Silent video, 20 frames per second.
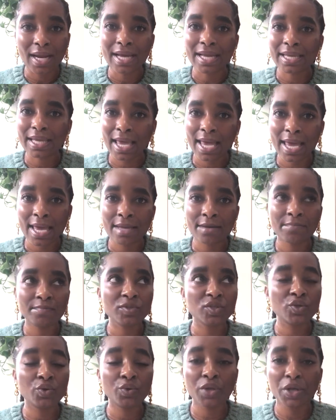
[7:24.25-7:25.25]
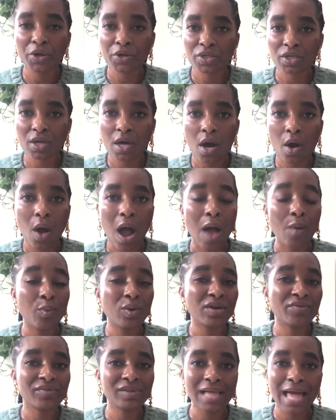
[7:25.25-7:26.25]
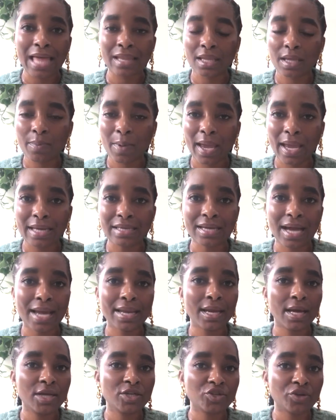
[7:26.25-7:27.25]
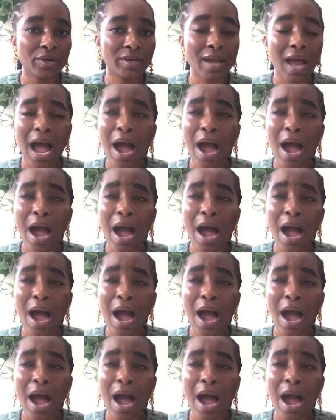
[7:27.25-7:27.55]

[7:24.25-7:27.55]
Again, 2 years ago, I would have gladly paid $900.